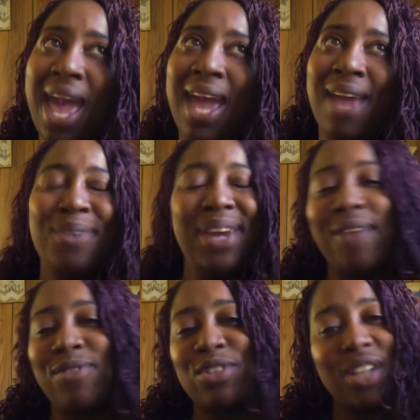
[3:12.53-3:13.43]
And
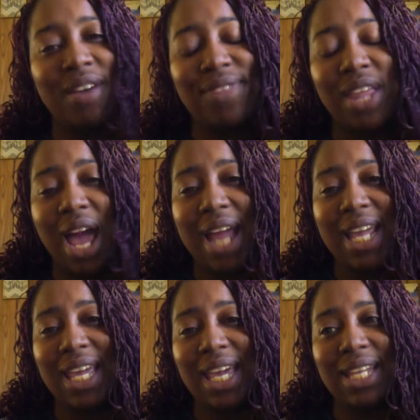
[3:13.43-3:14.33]
whatever stuff that I
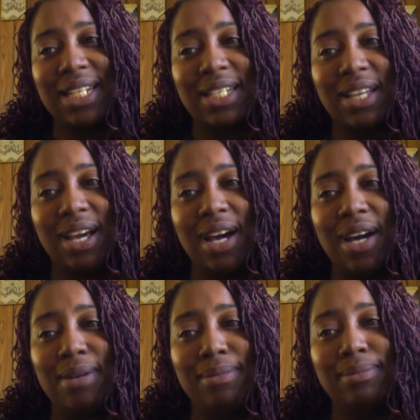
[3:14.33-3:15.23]
get,
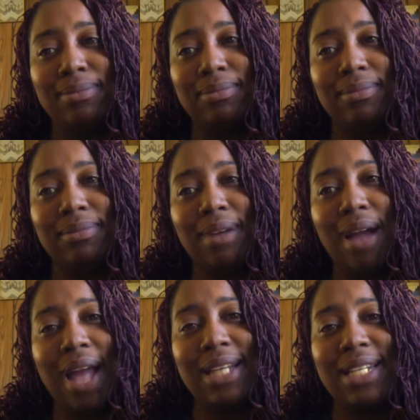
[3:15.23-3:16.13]

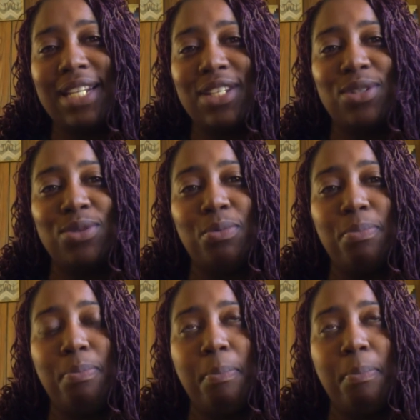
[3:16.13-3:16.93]
I tend to